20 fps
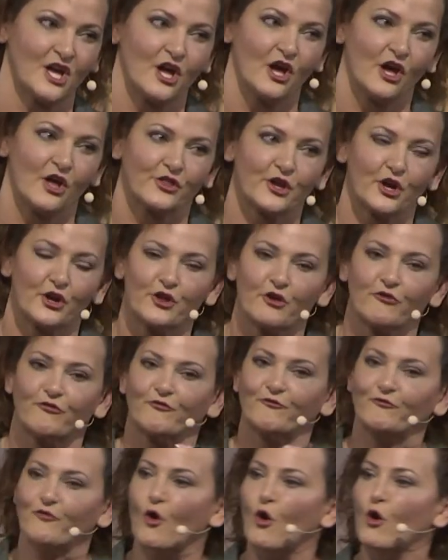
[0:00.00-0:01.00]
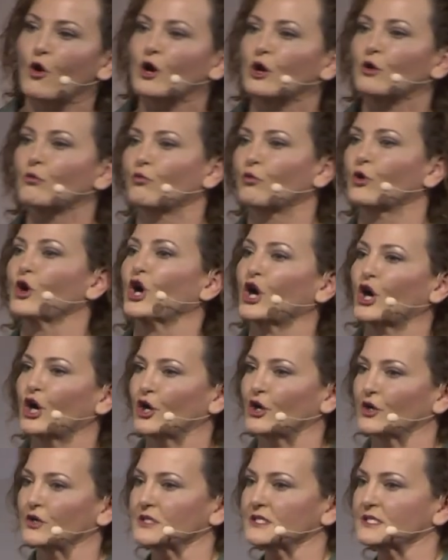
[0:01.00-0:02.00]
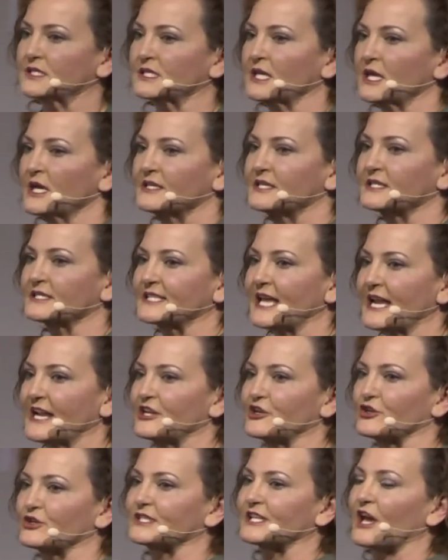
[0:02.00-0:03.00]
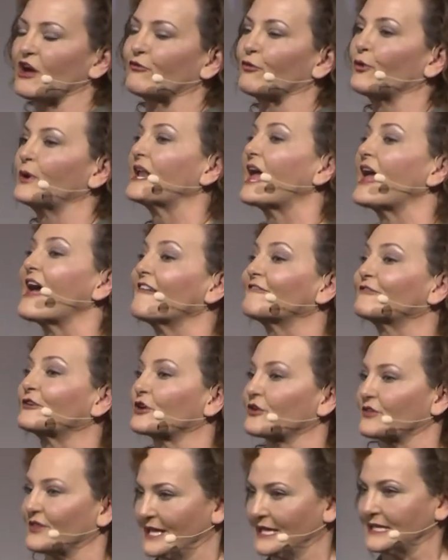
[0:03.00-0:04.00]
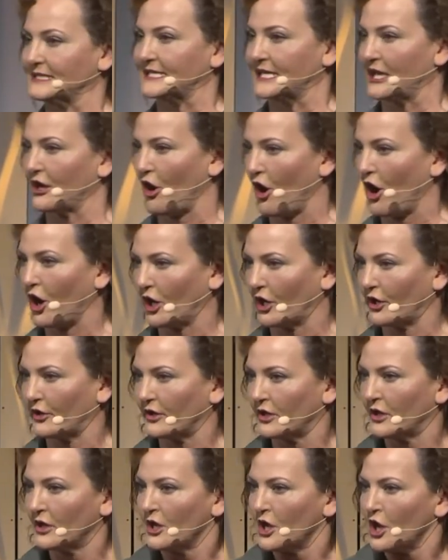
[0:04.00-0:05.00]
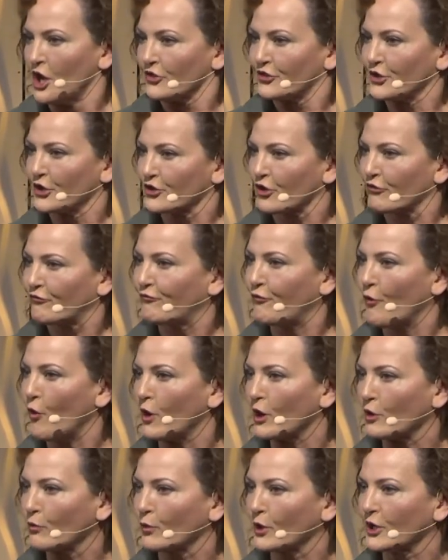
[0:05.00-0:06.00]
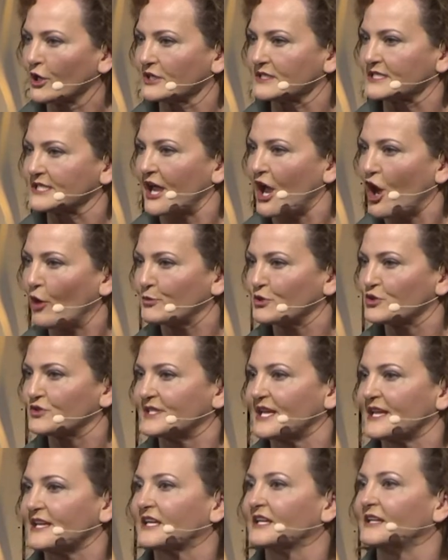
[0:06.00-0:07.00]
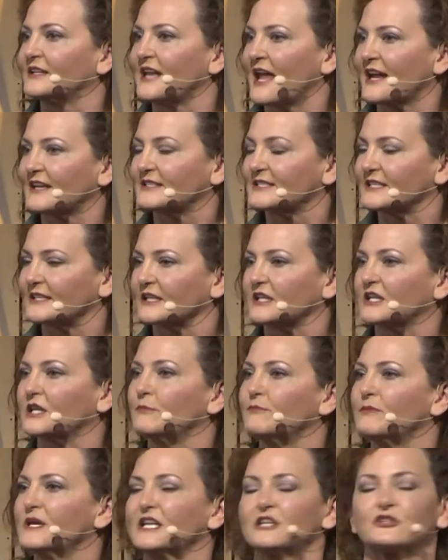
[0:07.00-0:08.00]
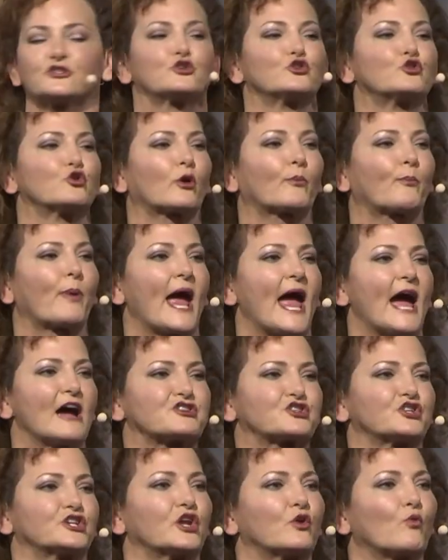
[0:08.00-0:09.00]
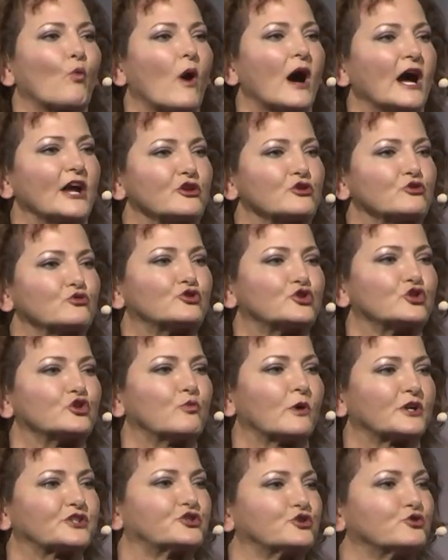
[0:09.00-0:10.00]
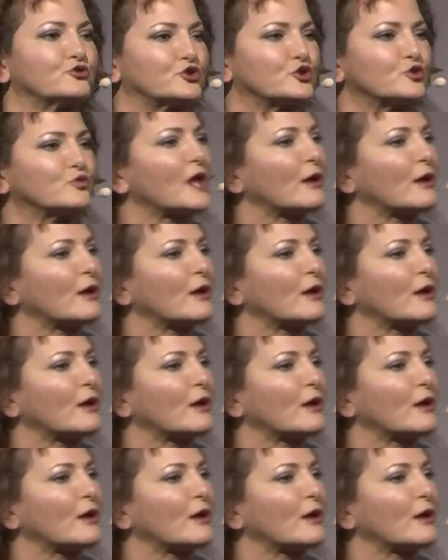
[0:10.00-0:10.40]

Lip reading: They're the 4 words to say to yourself whenever things get hard. They're the 4 words to help you stay connected and committed to your passion and why you do what you do that